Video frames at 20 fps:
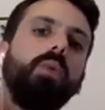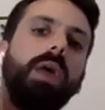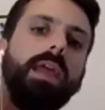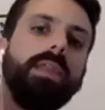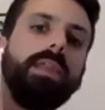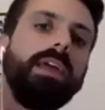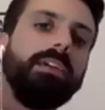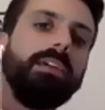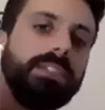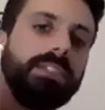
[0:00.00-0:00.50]

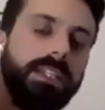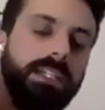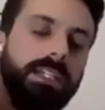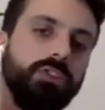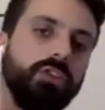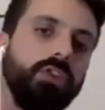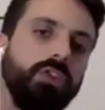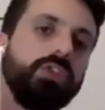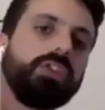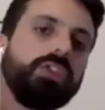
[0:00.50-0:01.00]
when there is an
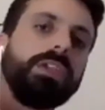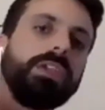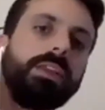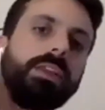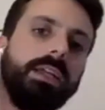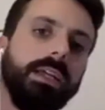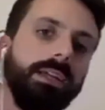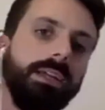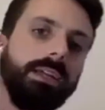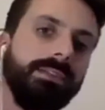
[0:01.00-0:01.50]
intrusion
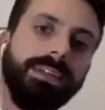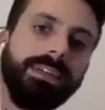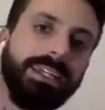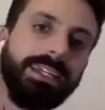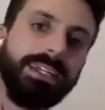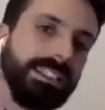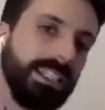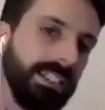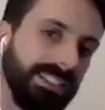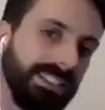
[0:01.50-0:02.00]
that
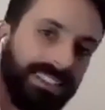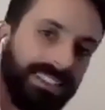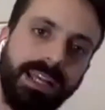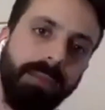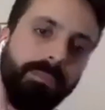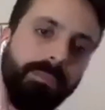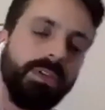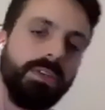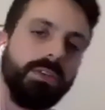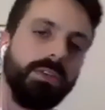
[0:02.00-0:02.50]
is a
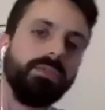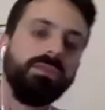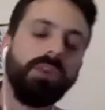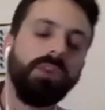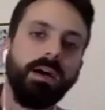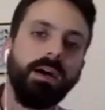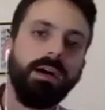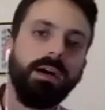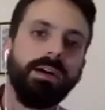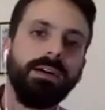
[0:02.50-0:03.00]
step too
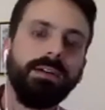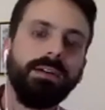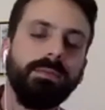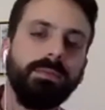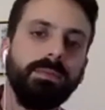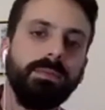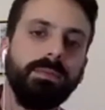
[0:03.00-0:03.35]
far,